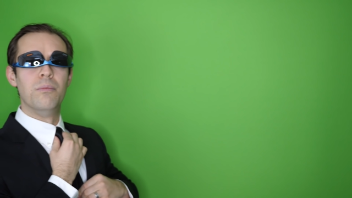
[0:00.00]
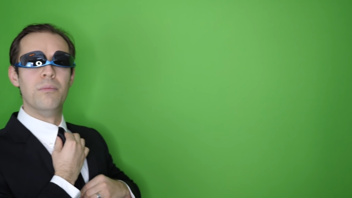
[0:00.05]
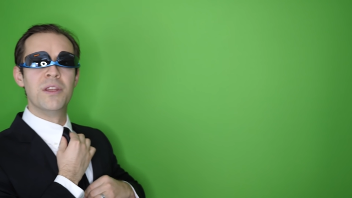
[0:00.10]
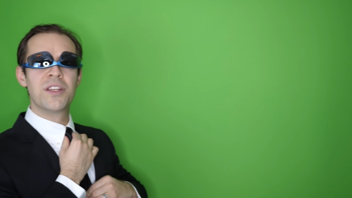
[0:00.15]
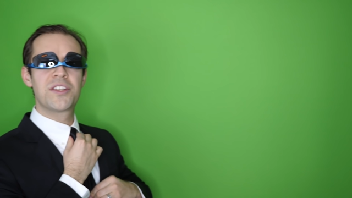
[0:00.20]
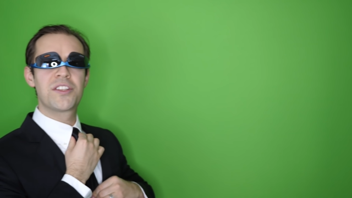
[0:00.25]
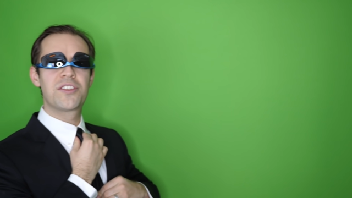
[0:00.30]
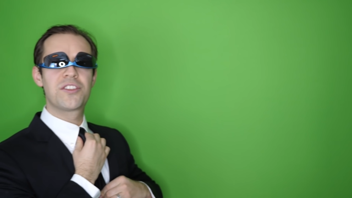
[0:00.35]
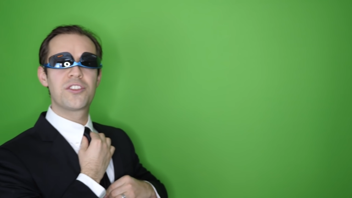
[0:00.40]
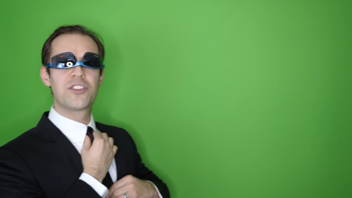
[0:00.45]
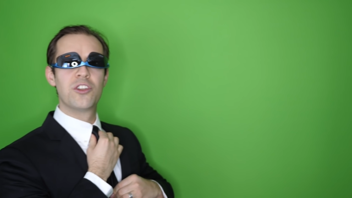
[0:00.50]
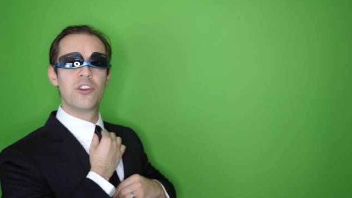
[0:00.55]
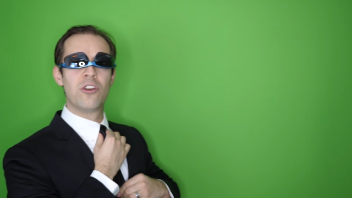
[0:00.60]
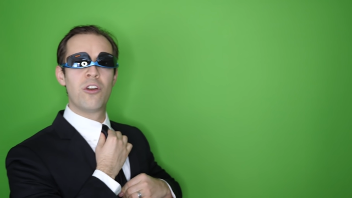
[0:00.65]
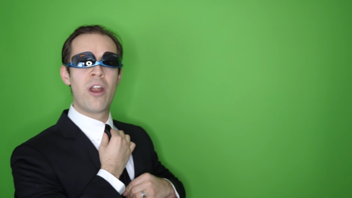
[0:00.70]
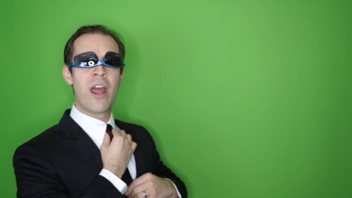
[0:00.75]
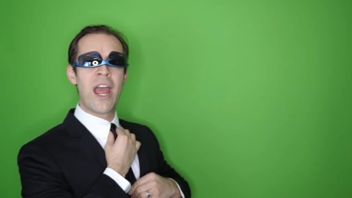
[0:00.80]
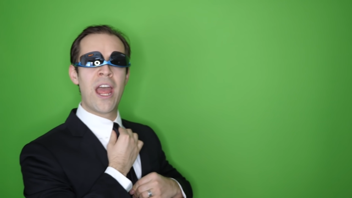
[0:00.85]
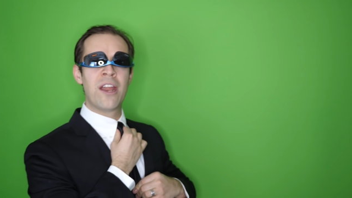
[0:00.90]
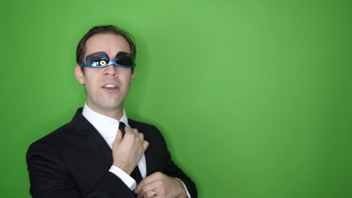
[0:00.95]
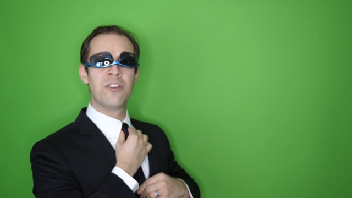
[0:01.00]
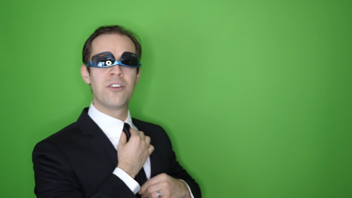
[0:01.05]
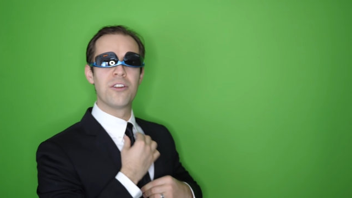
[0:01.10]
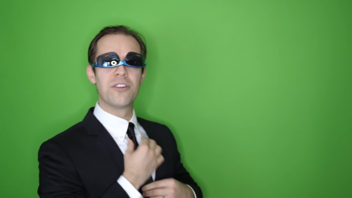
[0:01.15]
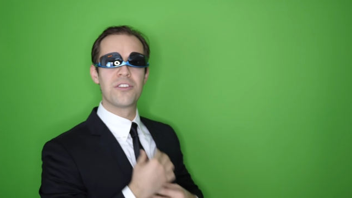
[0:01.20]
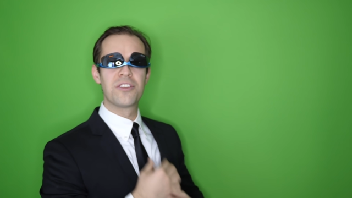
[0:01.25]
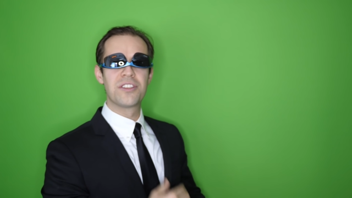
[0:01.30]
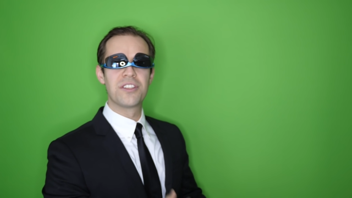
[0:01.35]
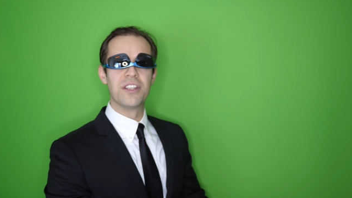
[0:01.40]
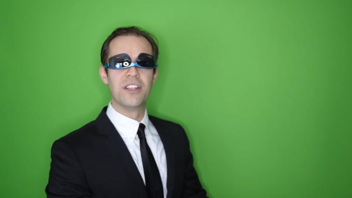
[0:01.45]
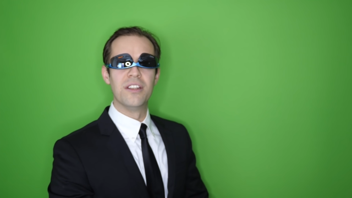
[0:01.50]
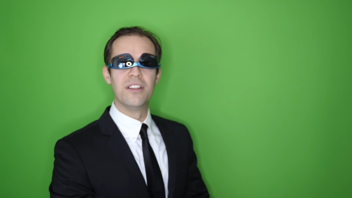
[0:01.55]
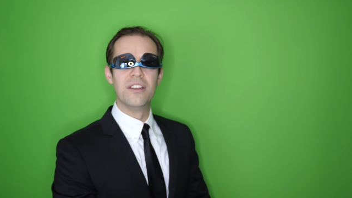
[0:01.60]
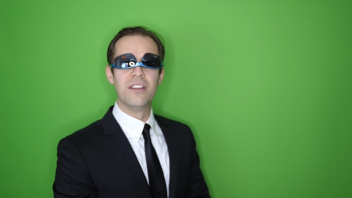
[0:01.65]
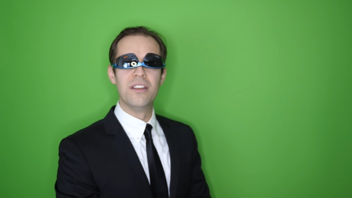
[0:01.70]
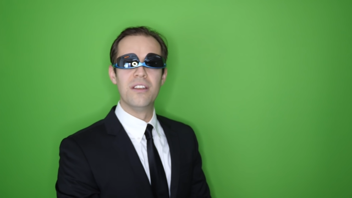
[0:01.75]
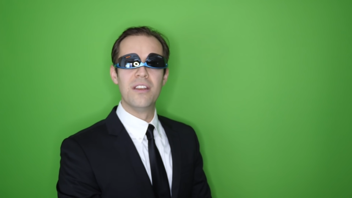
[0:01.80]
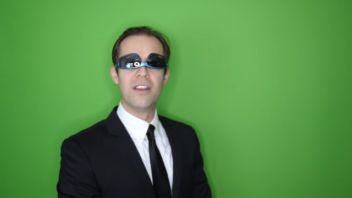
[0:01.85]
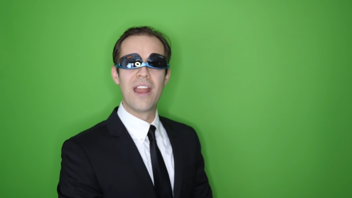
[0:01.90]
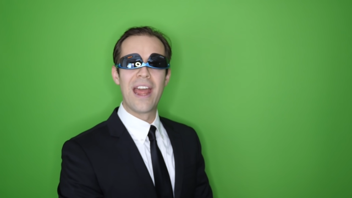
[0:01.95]
Mr.
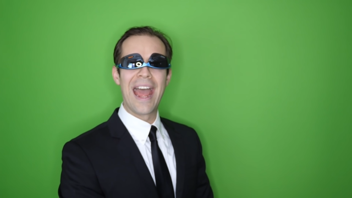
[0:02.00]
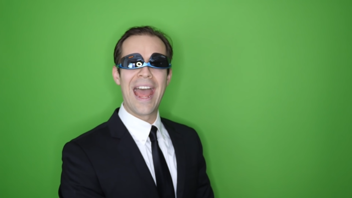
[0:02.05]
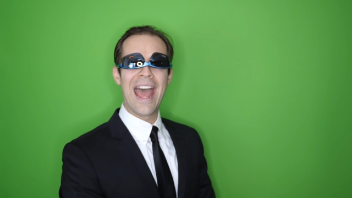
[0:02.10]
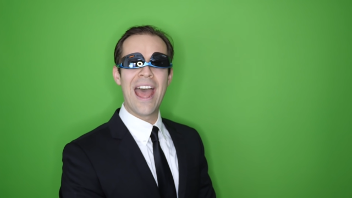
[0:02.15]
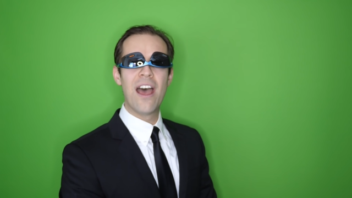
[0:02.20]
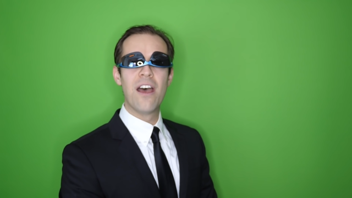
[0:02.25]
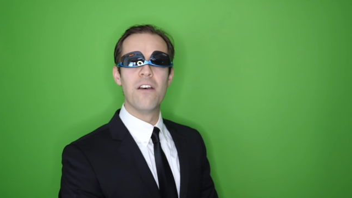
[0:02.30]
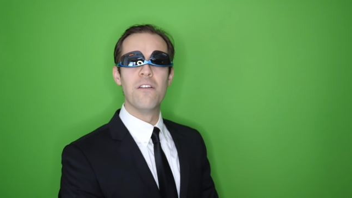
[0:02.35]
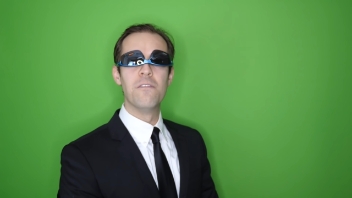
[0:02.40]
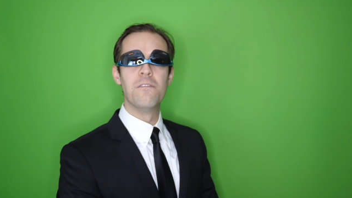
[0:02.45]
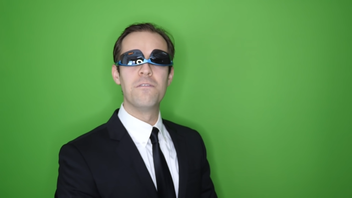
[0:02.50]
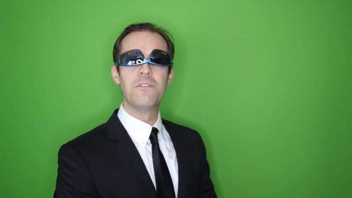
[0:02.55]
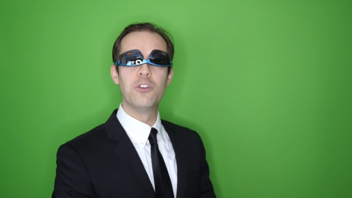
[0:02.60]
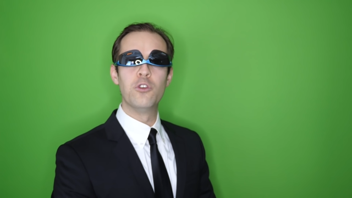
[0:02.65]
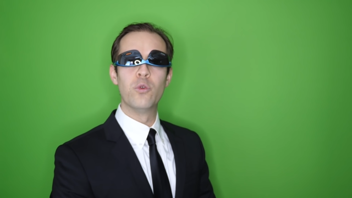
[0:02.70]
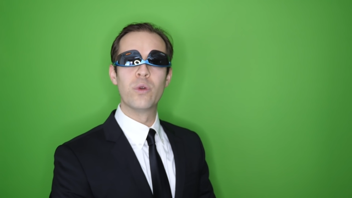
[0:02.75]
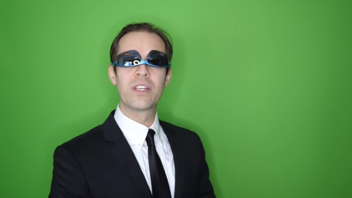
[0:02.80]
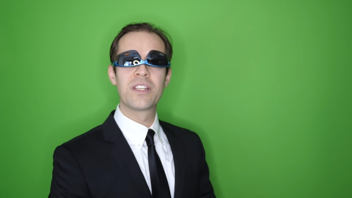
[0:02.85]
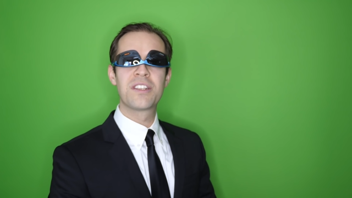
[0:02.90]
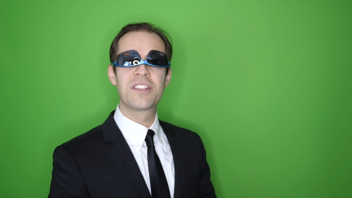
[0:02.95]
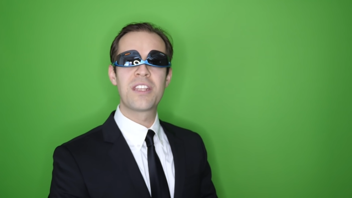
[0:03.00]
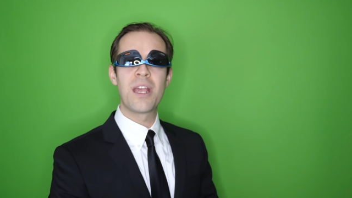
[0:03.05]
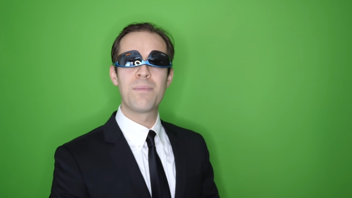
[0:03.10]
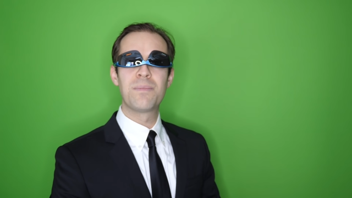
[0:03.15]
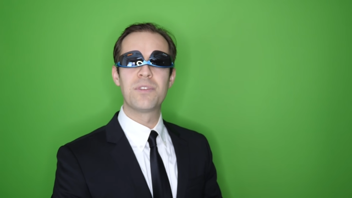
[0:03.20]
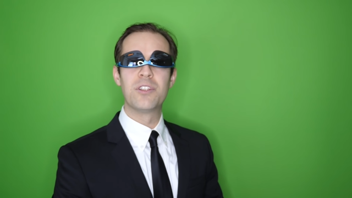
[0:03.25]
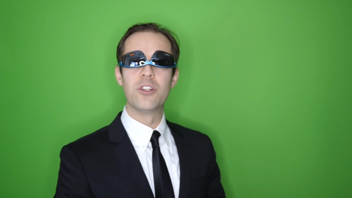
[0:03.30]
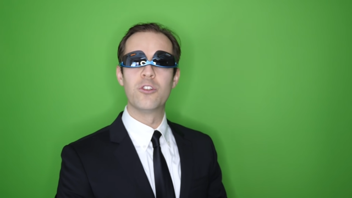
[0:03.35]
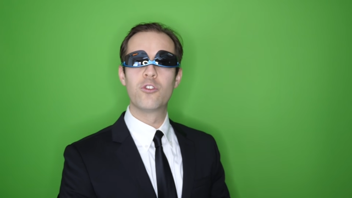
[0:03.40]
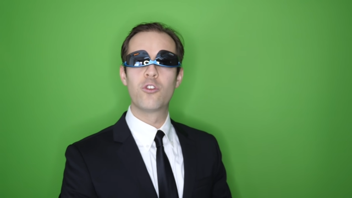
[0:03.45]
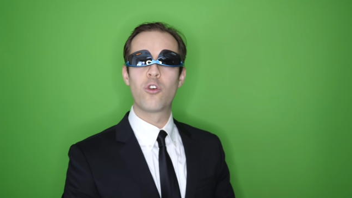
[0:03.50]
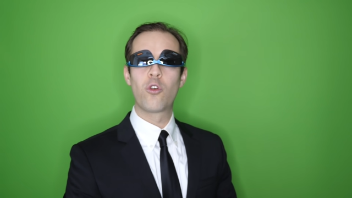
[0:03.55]
Anderson, have you accepted